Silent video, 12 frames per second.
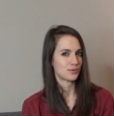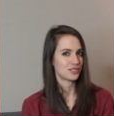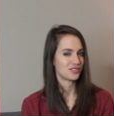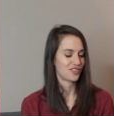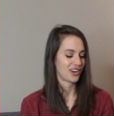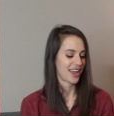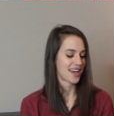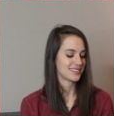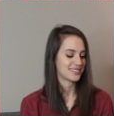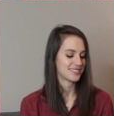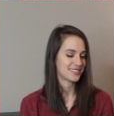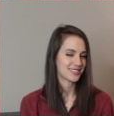ones for
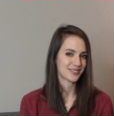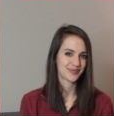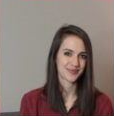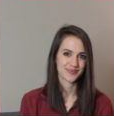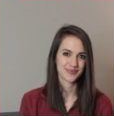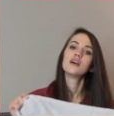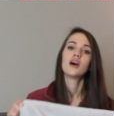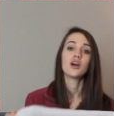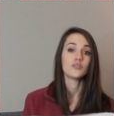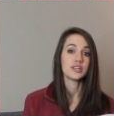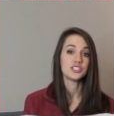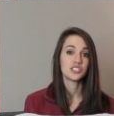guests.
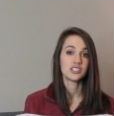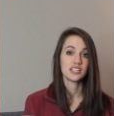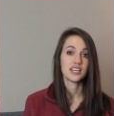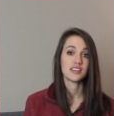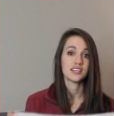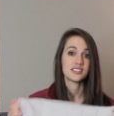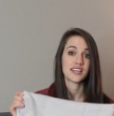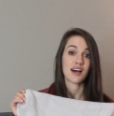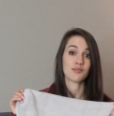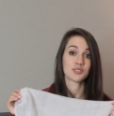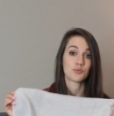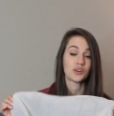Originally, these
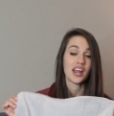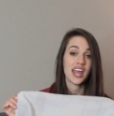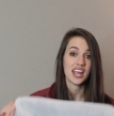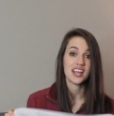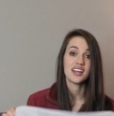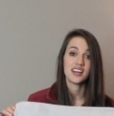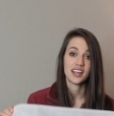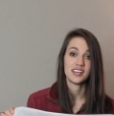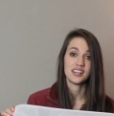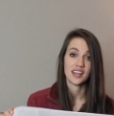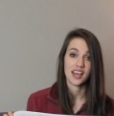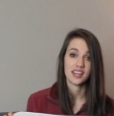towels were
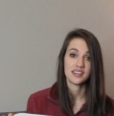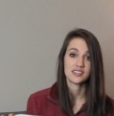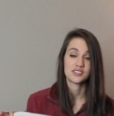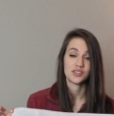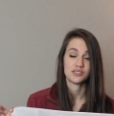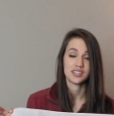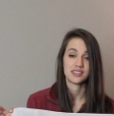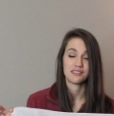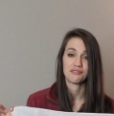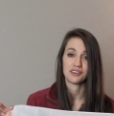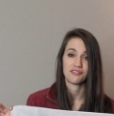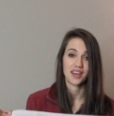$8.99, so to get them
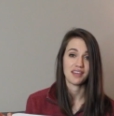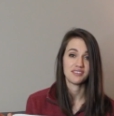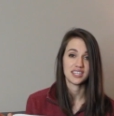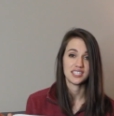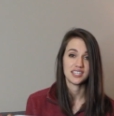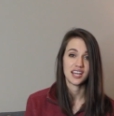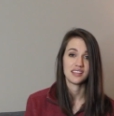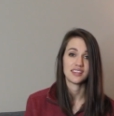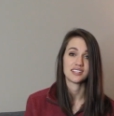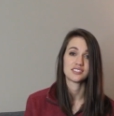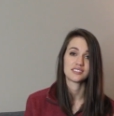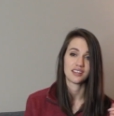for $5.99,
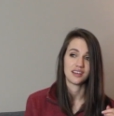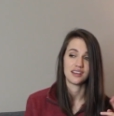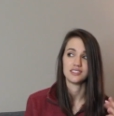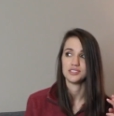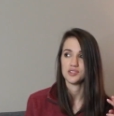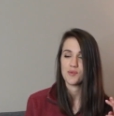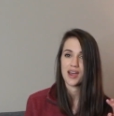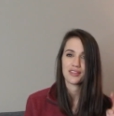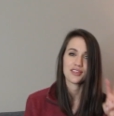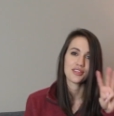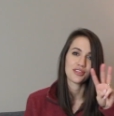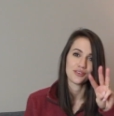that's, uh, do the math,
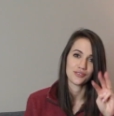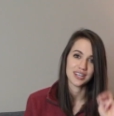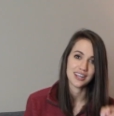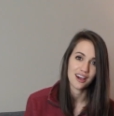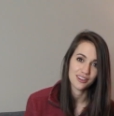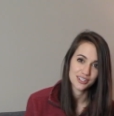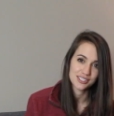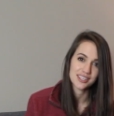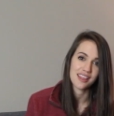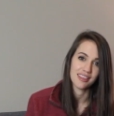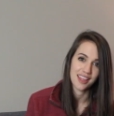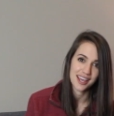dollars
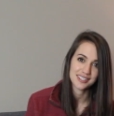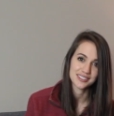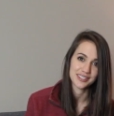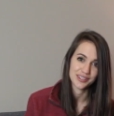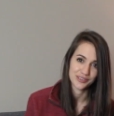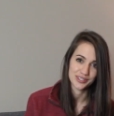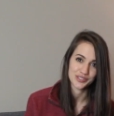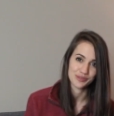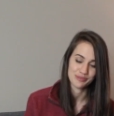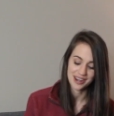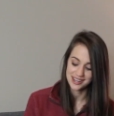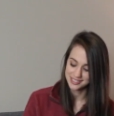less than the original
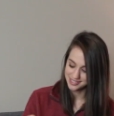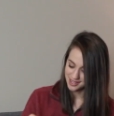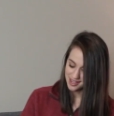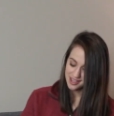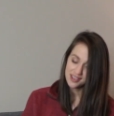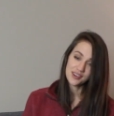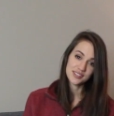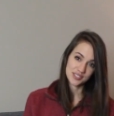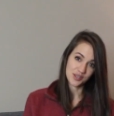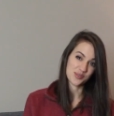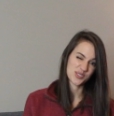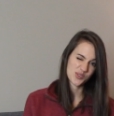price.
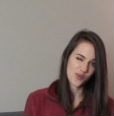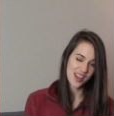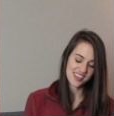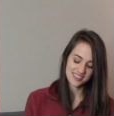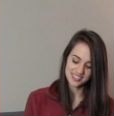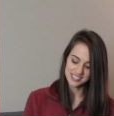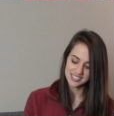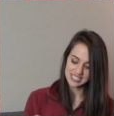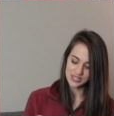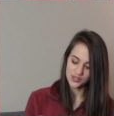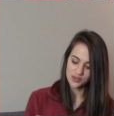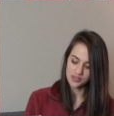So it's quite the
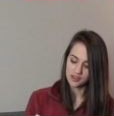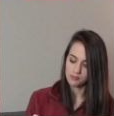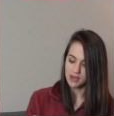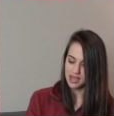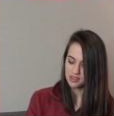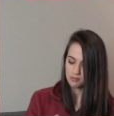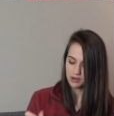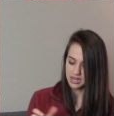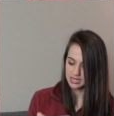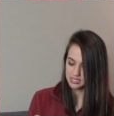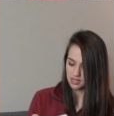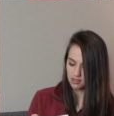steal. They're by the
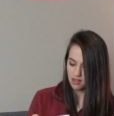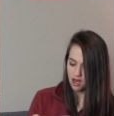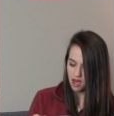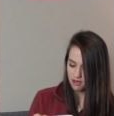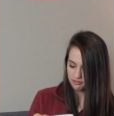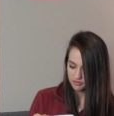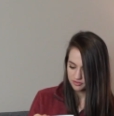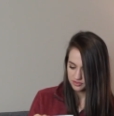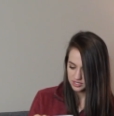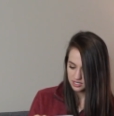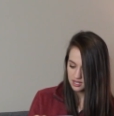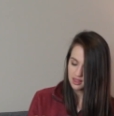brand Loft
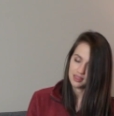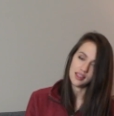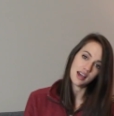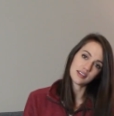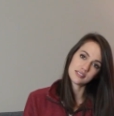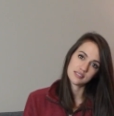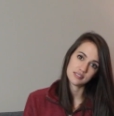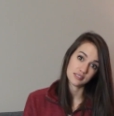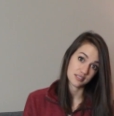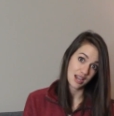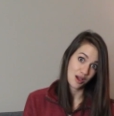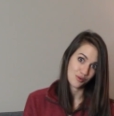Lux
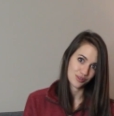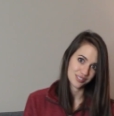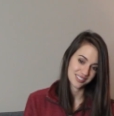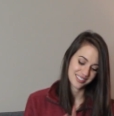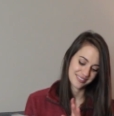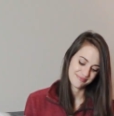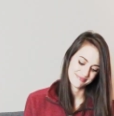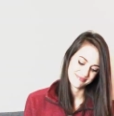Towels.